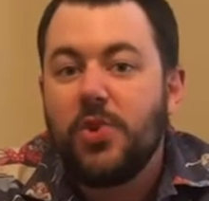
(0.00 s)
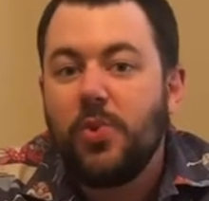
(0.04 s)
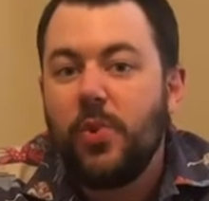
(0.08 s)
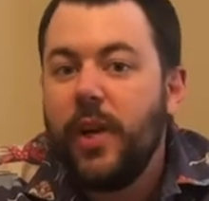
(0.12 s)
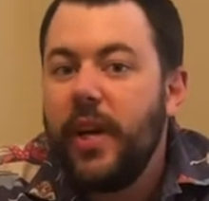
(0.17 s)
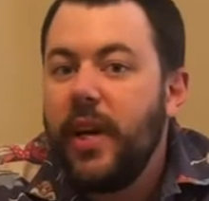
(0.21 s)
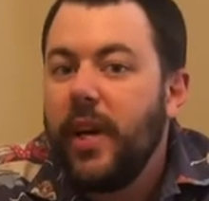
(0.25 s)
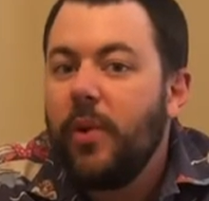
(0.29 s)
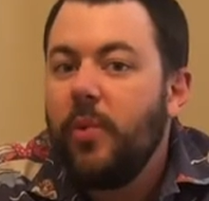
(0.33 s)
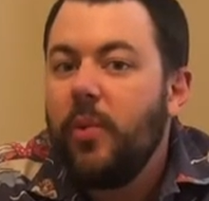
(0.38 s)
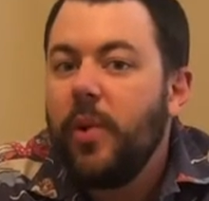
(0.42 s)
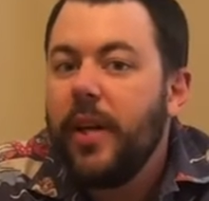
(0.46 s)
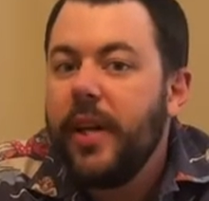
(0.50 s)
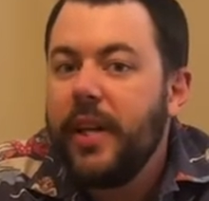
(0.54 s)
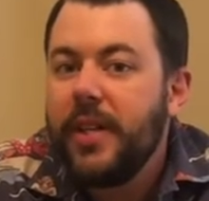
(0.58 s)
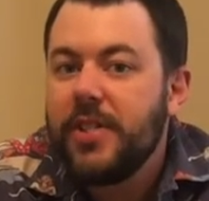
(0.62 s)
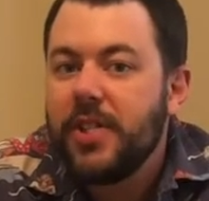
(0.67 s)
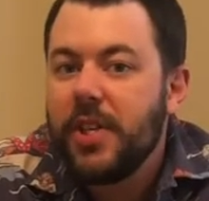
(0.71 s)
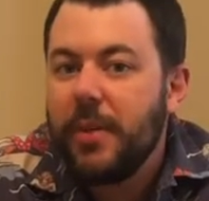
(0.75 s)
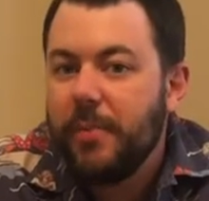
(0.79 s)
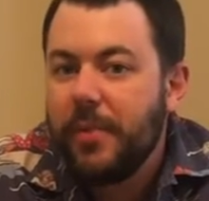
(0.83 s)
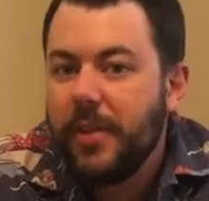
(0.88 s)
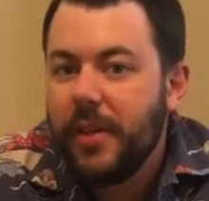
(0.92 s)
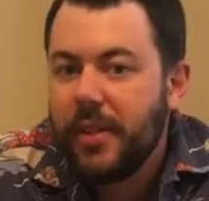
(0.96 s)
week we did
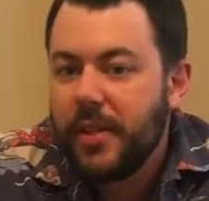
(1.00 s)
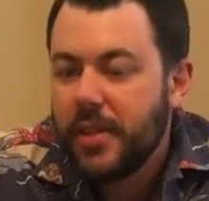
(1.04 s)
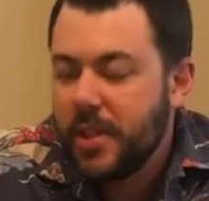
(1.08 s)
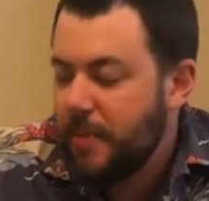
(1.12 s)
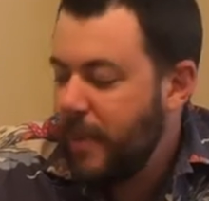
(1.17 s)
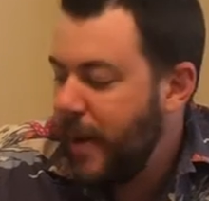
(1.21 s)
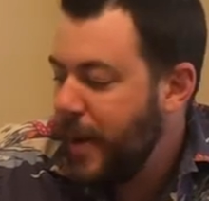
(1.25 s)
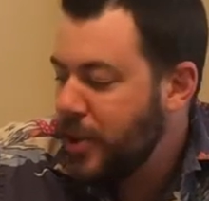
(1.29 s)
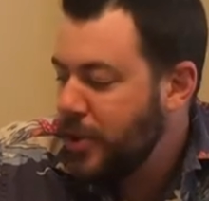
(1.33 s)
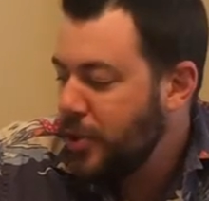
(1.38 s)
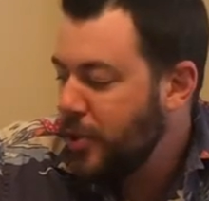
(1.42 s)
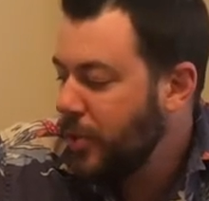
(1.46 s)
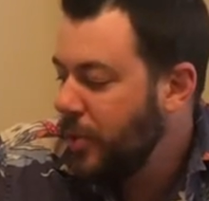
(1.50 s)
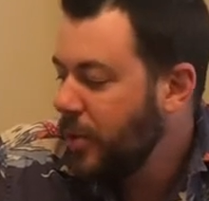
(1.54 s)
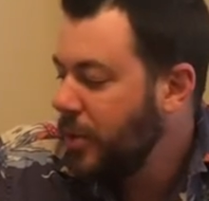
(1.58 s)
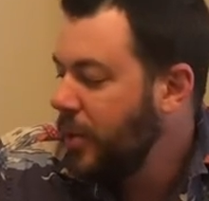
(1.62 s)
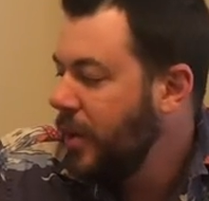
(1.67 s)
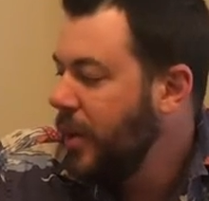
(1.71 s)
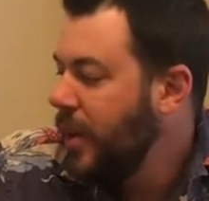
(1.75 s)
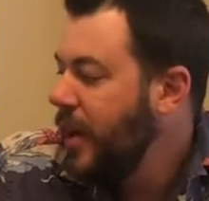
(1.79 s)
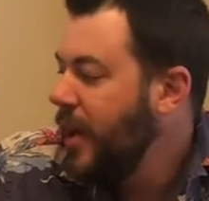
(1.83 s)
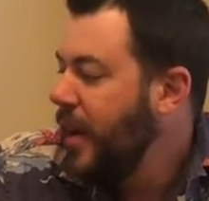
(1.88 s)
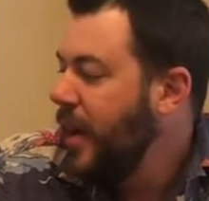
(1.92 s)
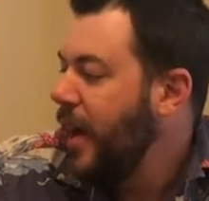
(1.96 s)
something
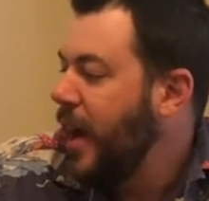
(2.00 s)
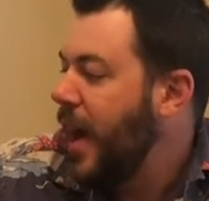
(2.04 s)
special.